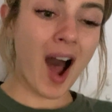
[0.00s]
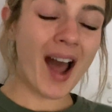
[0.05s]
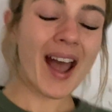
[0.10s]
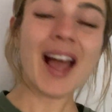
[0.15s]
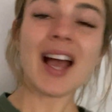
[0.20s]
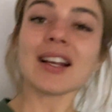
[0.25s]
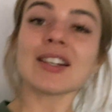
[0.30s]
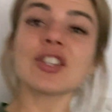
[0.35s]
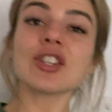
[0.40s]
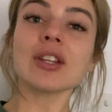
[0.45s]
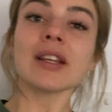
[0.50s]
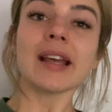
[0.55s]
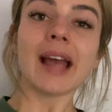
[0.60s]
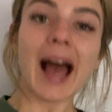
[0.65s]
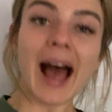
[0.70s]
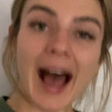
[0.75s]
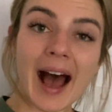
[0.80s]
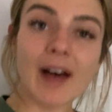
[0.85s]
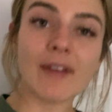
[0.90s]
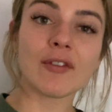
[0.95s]
I actually
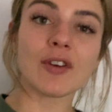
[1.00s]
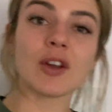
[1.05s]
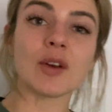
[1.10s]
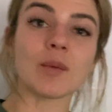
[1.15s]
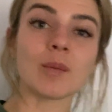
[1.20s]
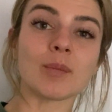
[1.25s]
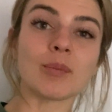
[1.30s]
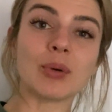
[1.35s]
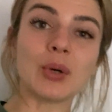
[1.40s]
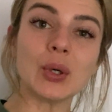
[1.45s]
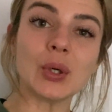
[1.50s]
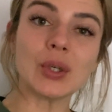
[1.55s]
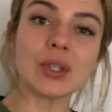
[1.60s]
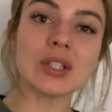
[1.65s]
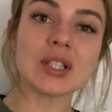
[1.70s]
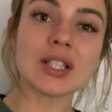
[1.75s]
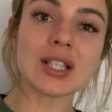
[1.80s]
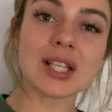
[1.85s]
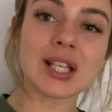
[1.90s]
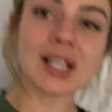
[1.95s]
haven't put